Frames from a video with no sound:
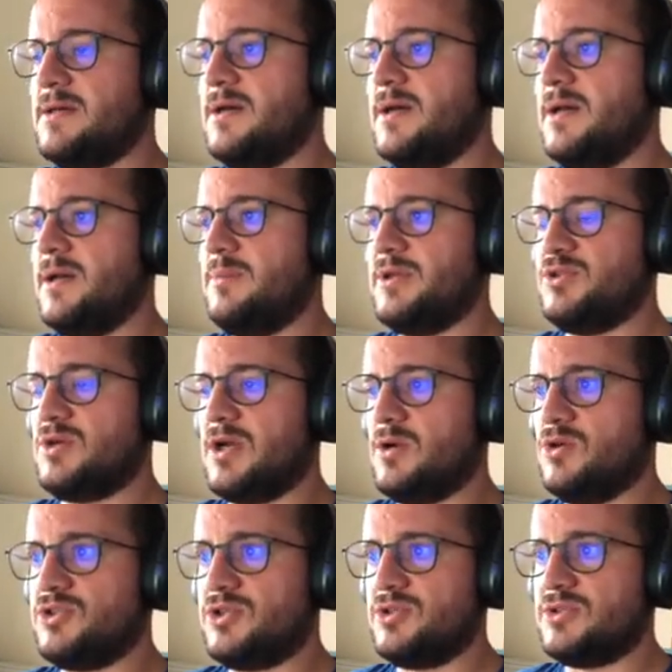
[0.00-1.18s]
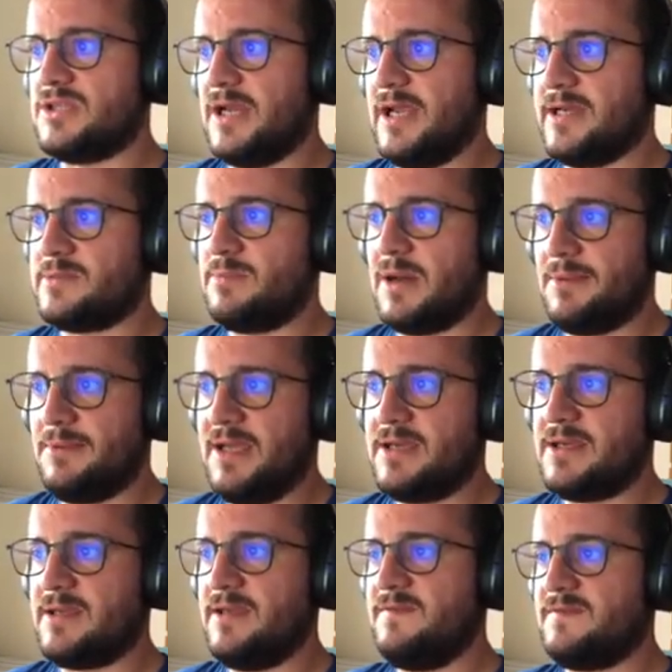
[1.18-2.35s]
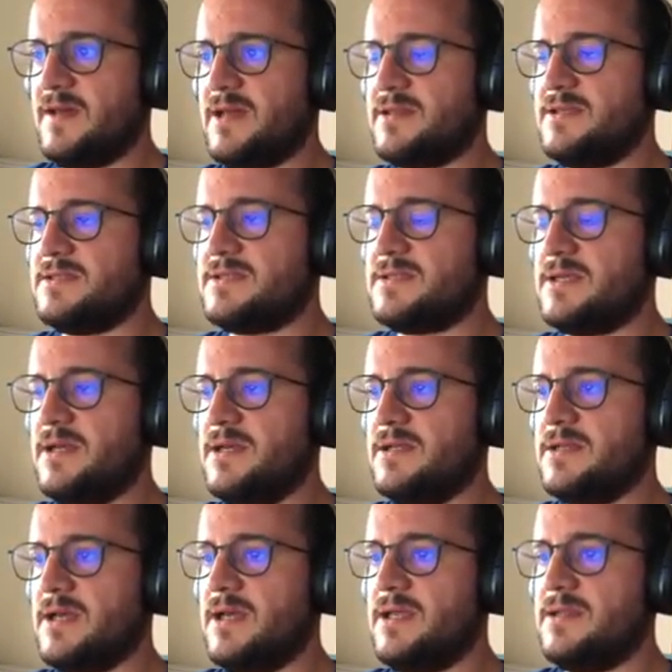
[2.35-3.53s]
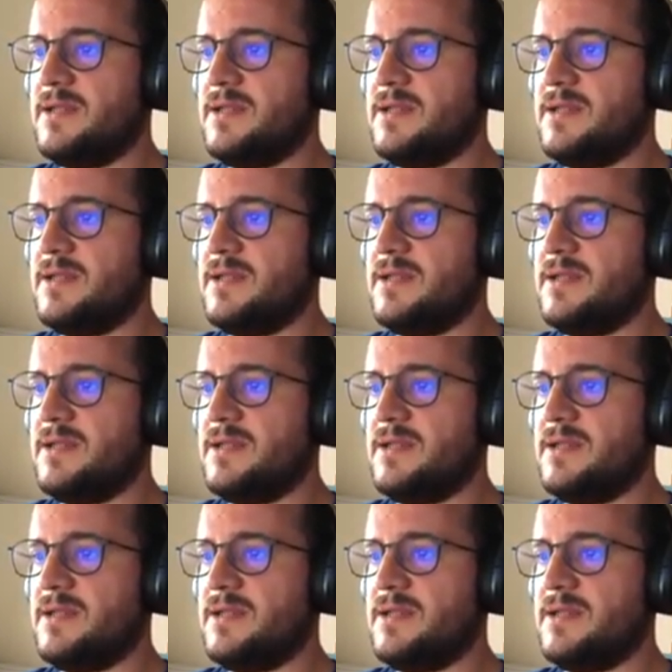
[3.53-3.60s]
uh, but you can also select public if that is the,